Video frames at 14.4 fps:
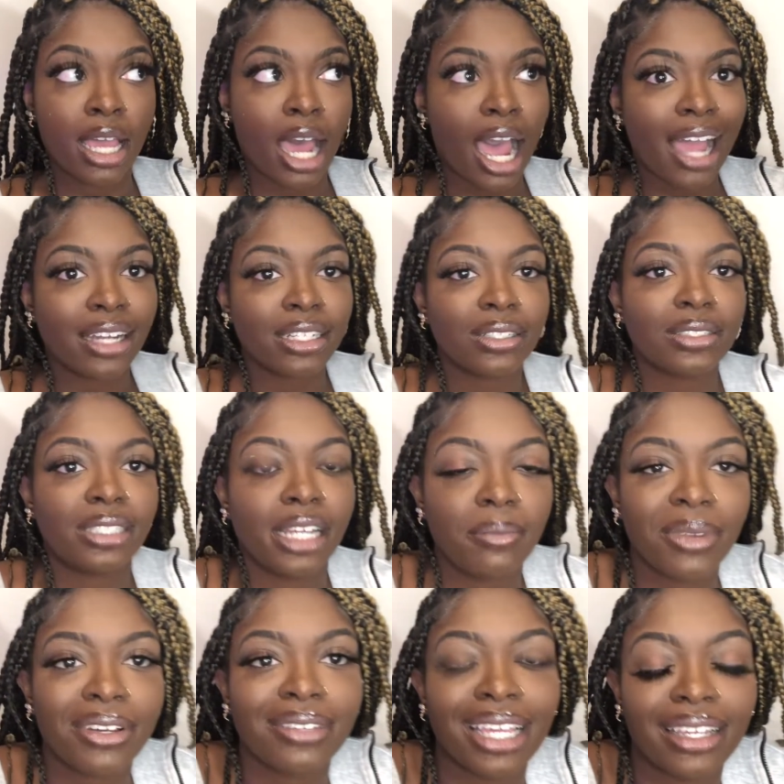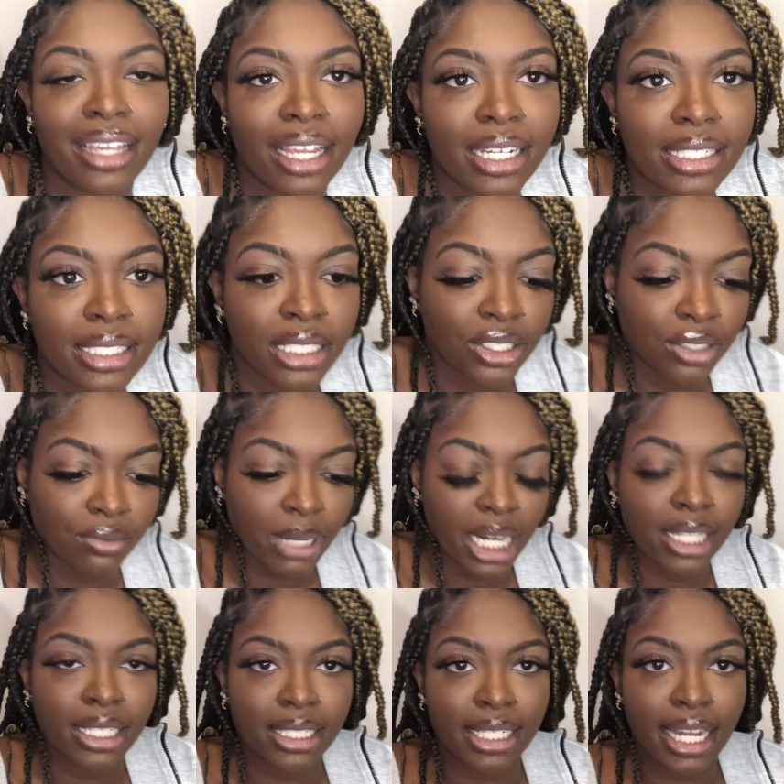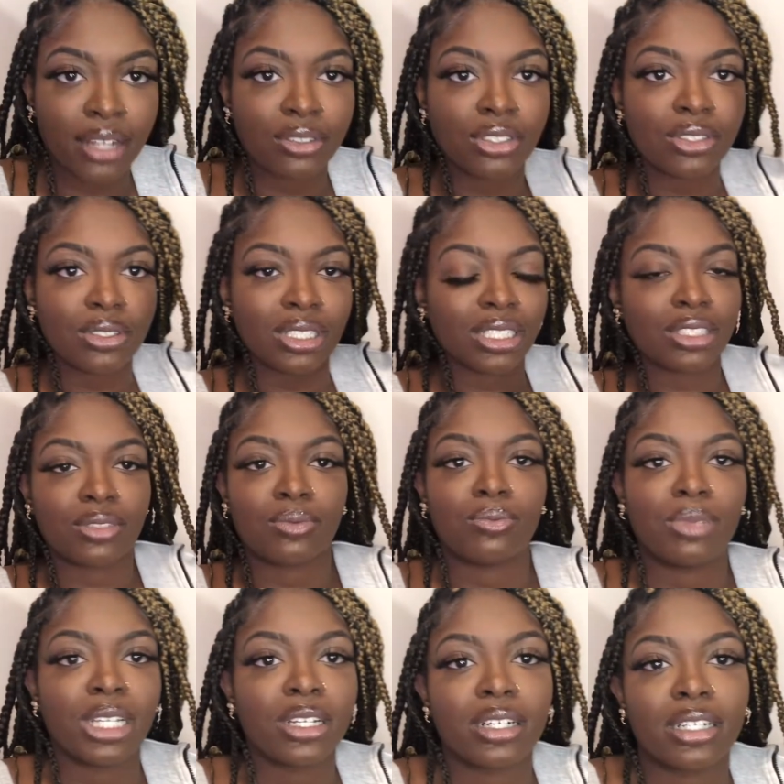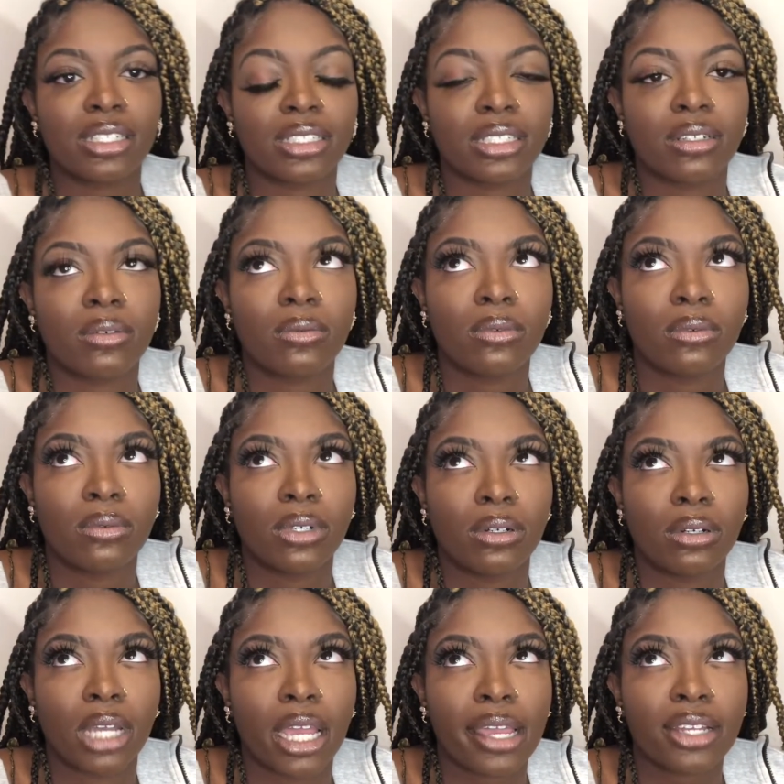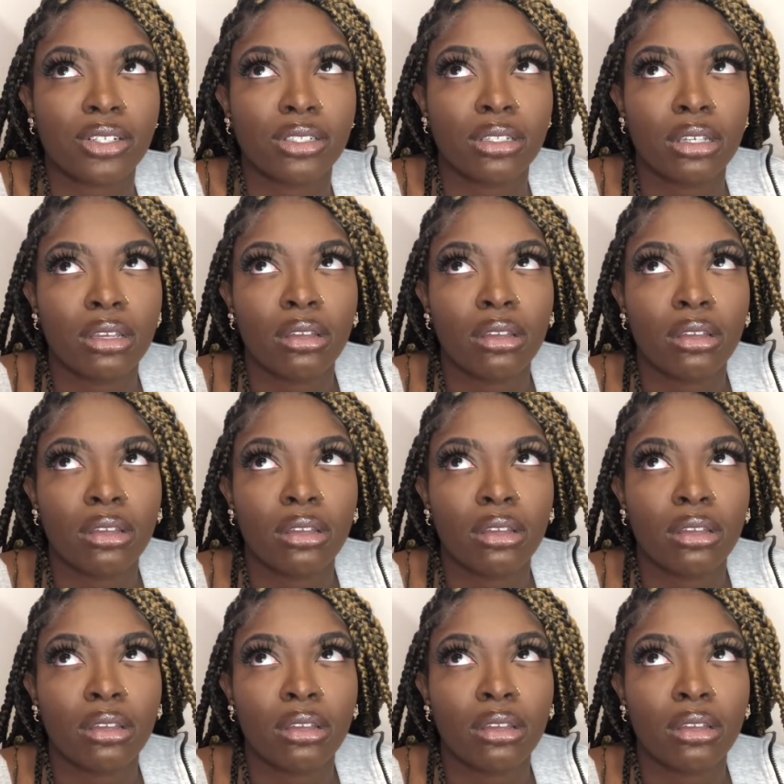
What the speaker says: I know damn well they can't see directly down too, because it's weird. Well, actually,